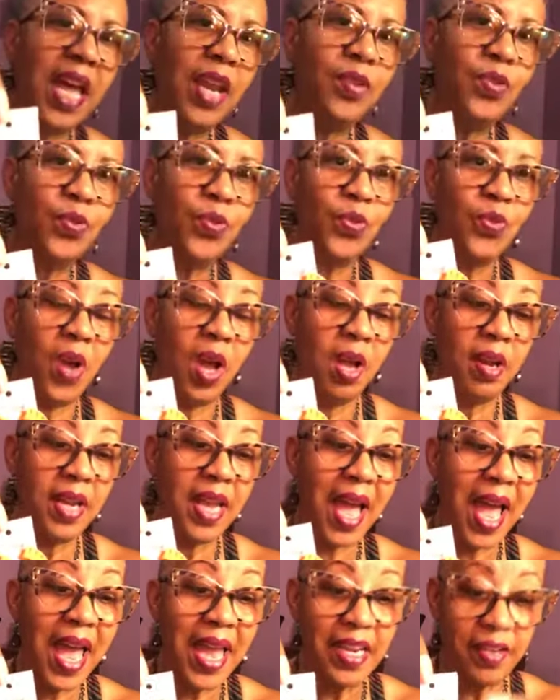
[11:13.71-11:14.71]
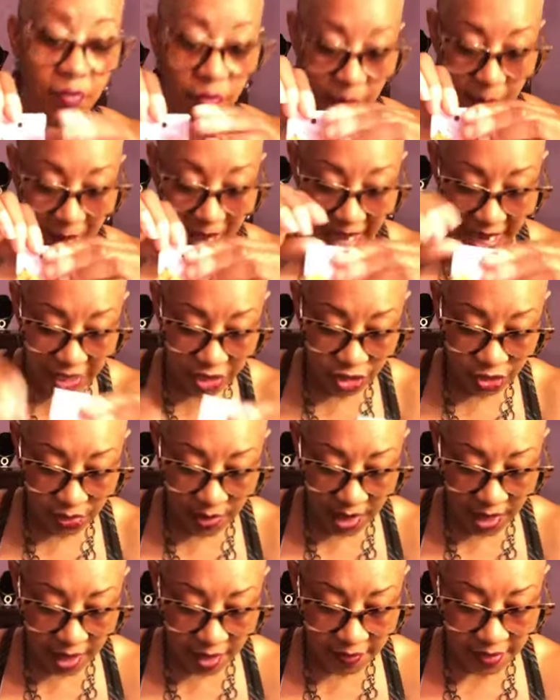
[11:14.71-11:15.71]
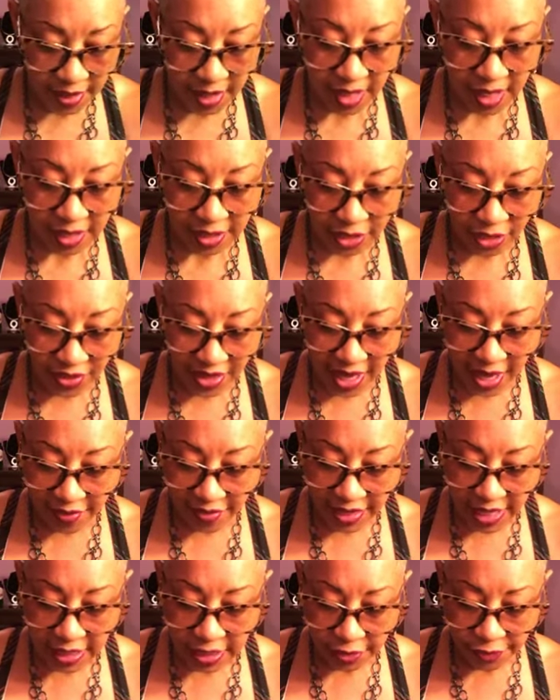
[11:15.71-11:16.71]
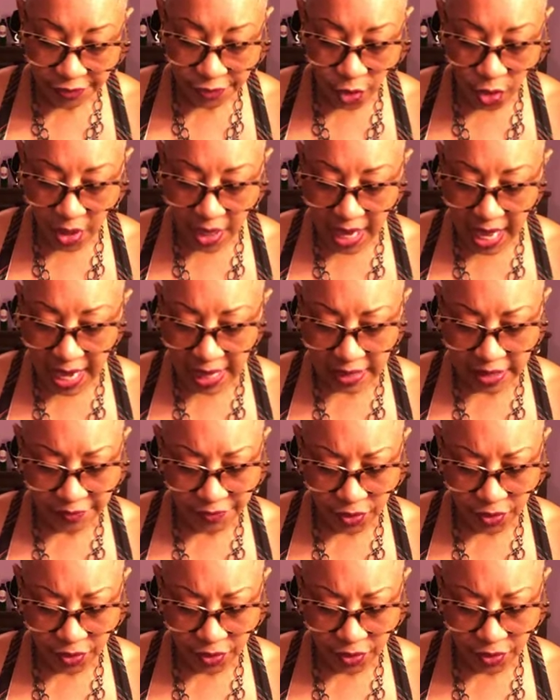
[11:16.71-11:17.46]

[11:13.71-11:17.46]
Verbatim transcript: of uh, kind of reminds you of. So yeah, these are four dollars if you